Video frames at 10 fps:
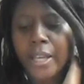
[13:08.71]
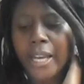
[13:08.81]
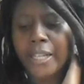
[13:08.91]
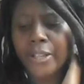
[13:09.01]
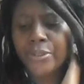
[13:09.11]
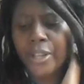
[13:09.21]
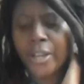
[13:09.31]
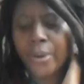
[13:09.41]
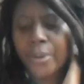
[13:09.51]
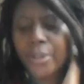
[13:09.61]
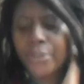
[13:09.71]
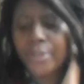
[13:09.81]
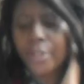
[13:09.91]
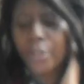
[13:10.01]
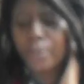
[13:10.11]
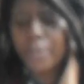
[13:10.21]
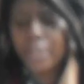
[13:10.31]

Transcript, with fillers: and as the area's human